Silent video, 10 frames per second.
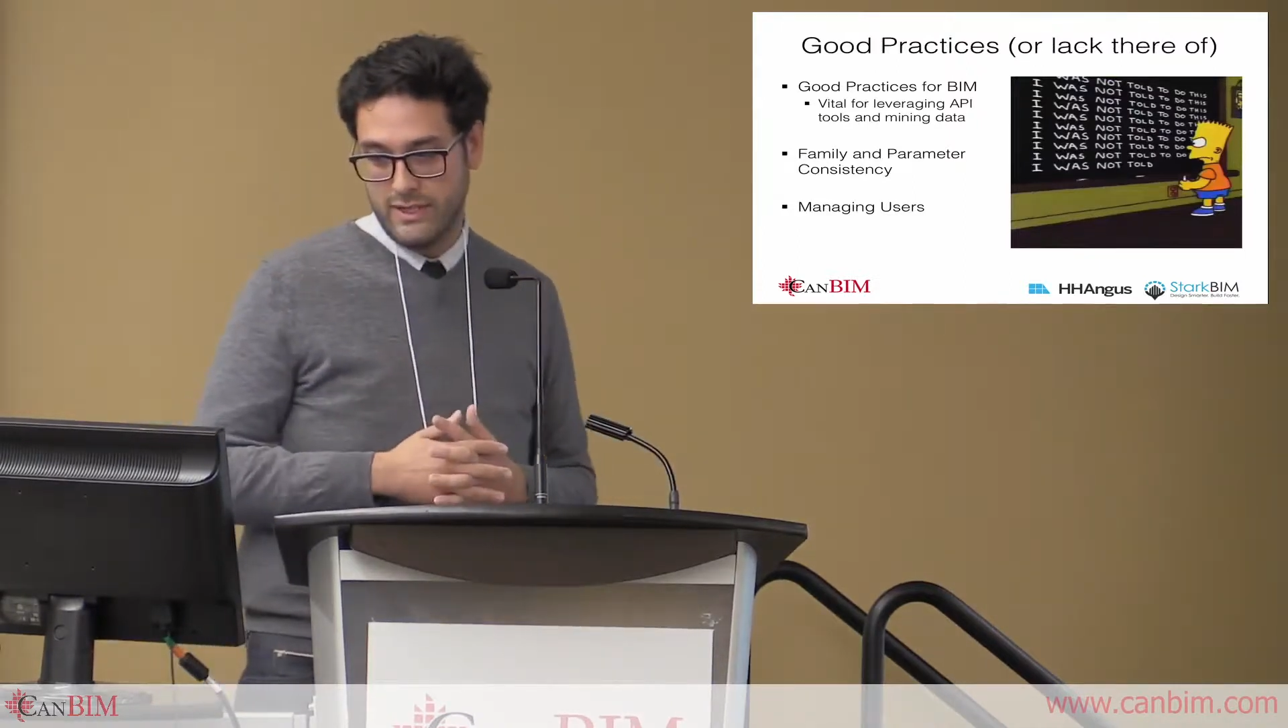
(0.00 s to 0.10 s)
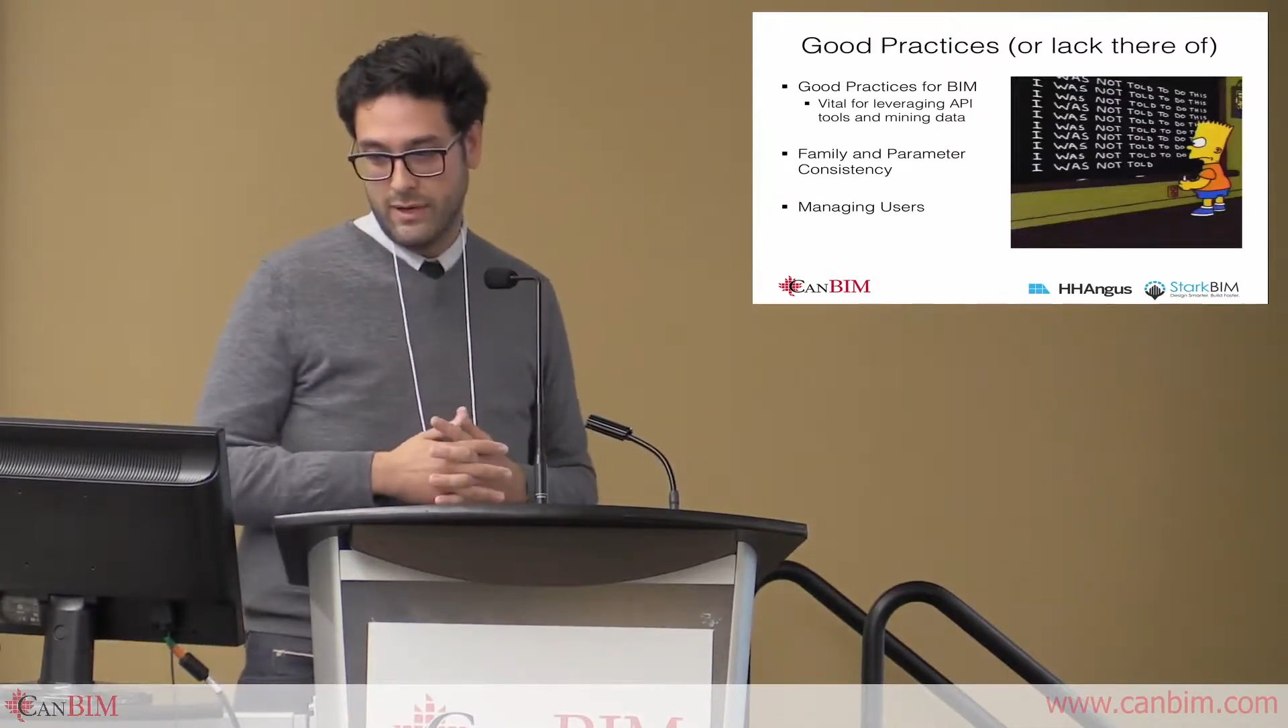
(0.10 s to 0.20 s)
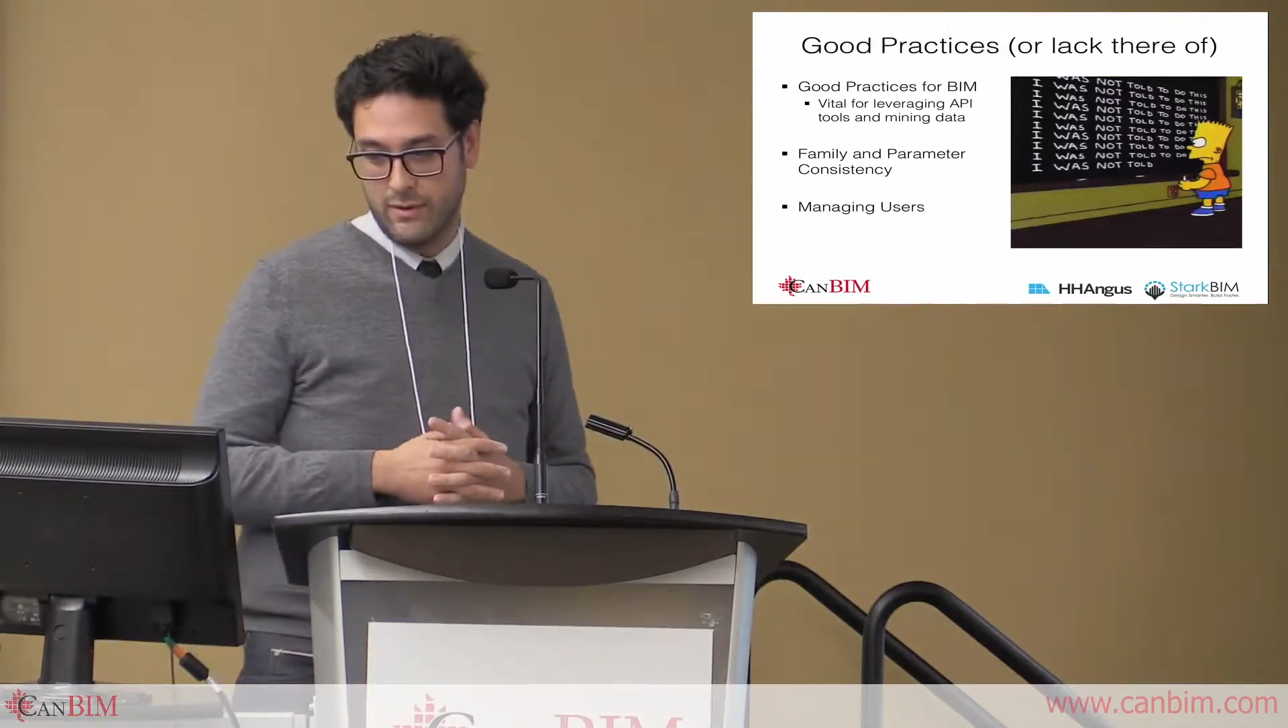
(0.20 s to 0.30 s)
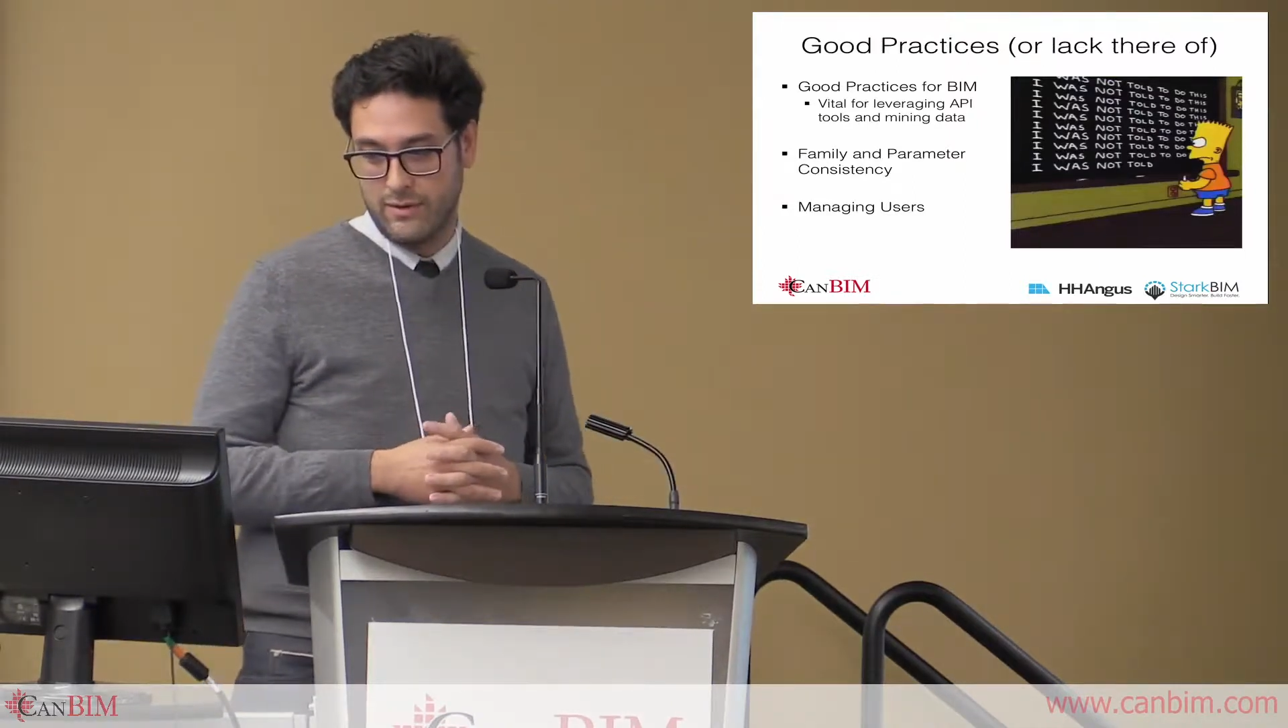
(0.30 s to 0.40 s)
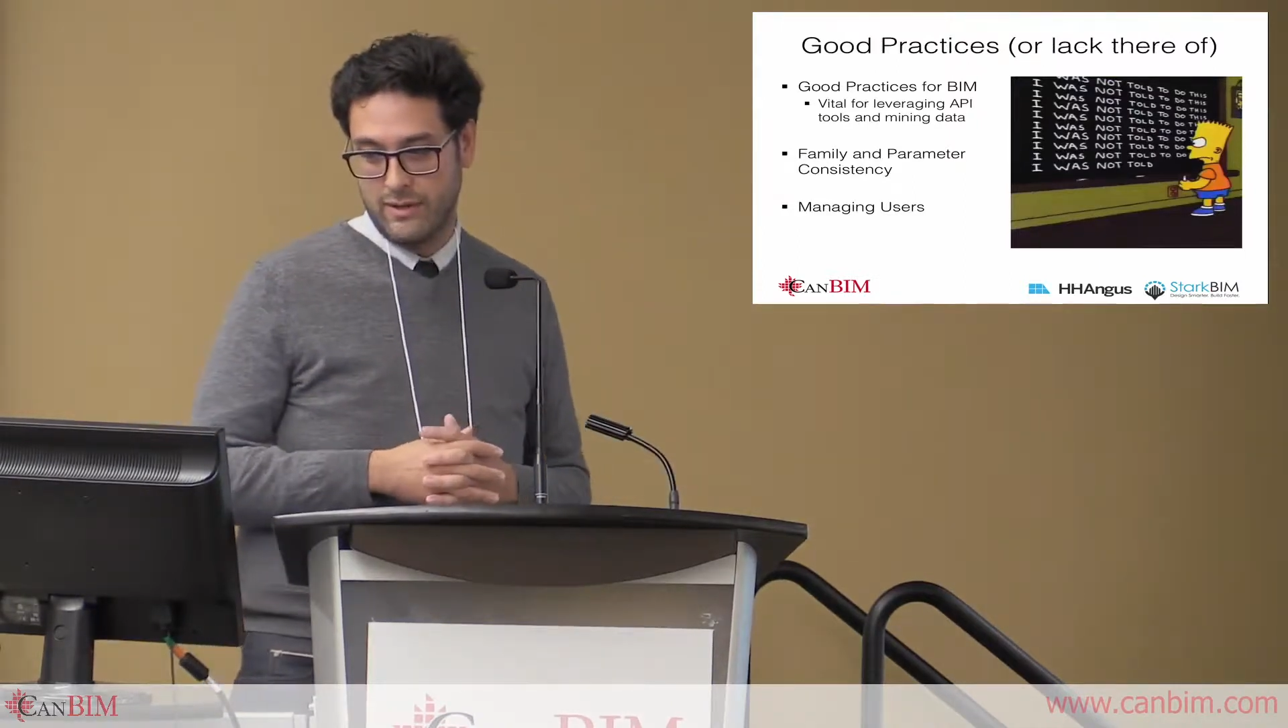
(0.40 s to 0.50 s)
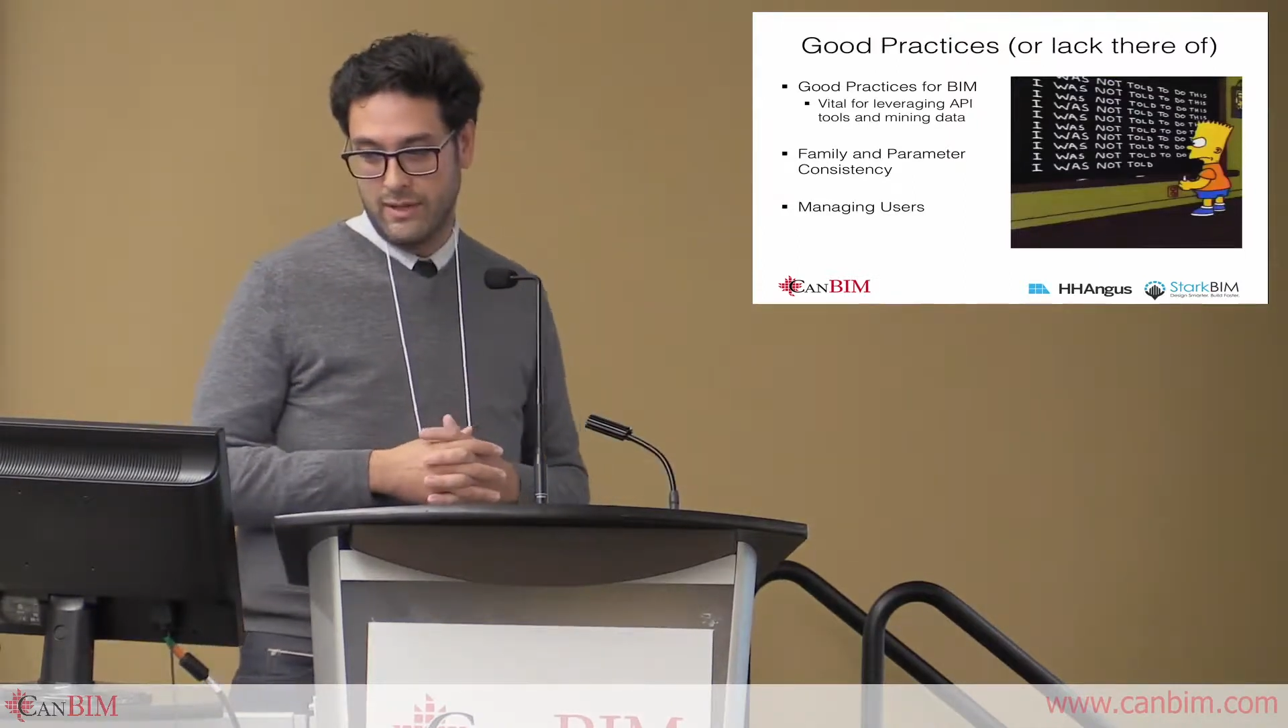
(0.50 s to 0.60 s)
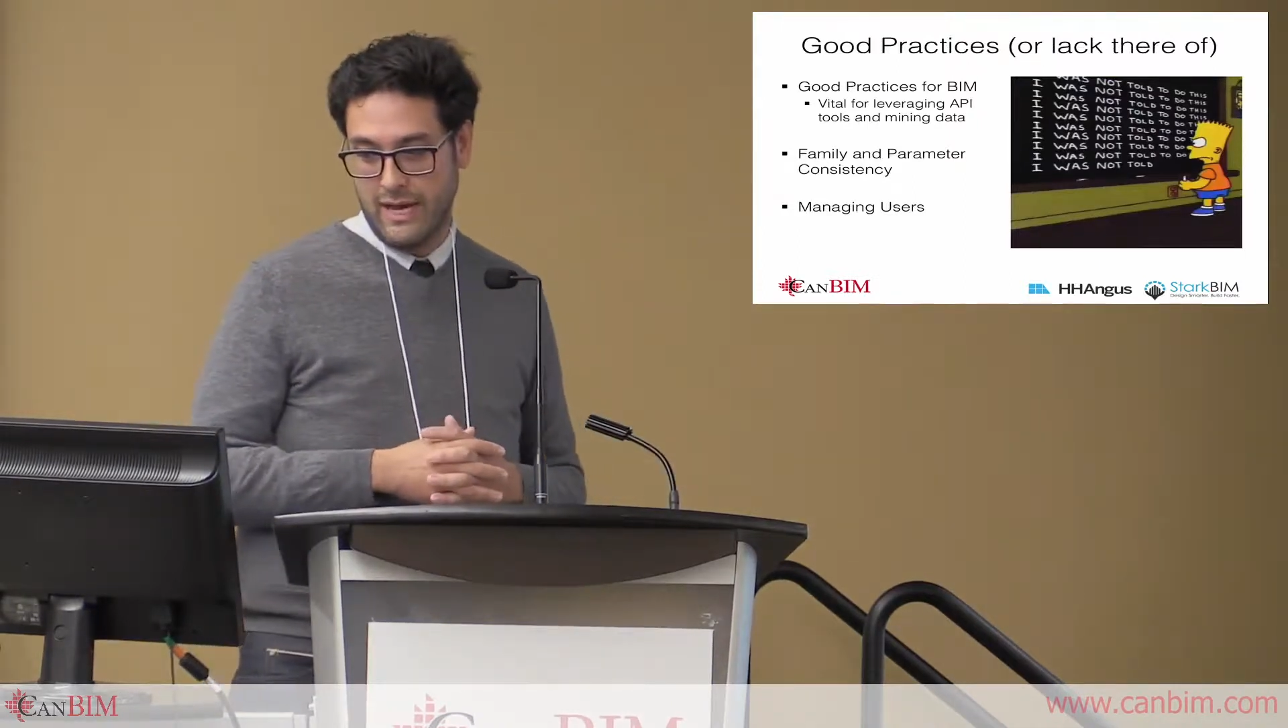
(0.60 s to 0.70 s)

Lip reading: the